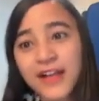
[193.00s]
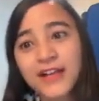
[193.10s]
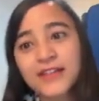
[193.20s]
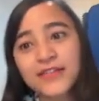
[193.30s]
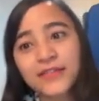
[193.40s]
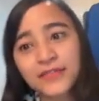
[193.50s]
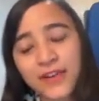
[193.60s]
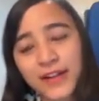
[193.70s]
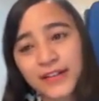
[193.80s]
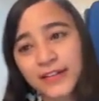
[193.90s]
So
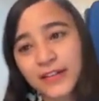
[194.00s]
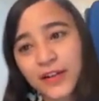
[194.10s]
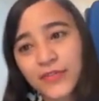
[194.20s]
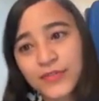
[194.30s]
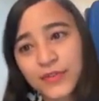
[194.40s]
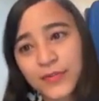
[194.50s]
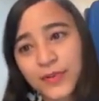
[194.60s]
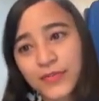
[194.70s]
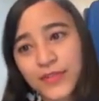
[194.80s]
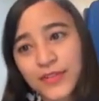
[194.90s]
Franklin goes home
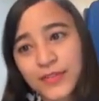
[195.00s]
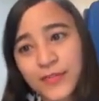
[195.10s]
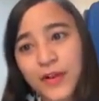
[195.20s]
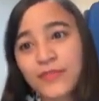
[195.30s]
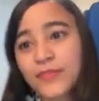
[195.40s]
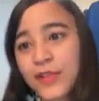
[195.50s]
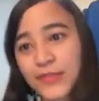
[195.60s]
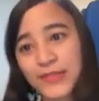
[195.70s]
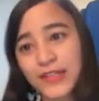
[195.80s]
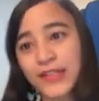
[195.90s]
and reads about
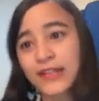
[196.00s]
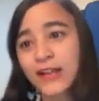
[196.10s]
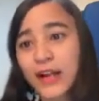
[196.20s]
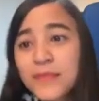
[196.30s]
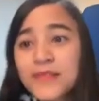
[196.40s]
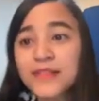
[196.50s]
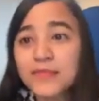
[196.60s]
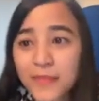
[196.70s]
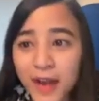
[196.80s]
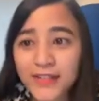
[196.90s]
music and helps the
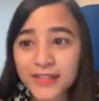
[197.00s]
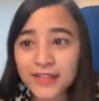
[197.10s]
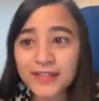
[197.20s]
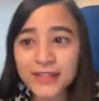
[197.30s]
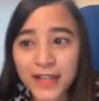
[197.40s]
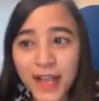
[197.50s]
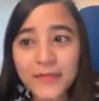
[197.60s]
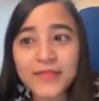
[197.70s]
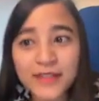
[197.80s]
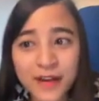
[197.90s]
mice in his
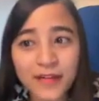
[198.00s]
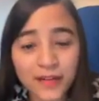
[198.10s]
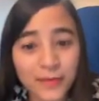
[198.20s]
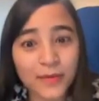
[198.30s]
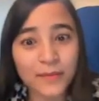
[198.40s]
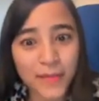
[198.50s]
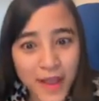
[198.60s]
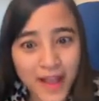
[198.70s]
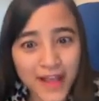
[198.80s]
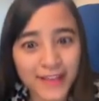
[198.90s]
cave start up a
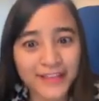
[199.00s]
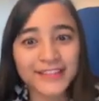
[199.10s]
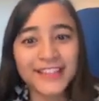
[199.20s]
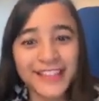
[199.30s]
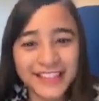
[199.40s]
band.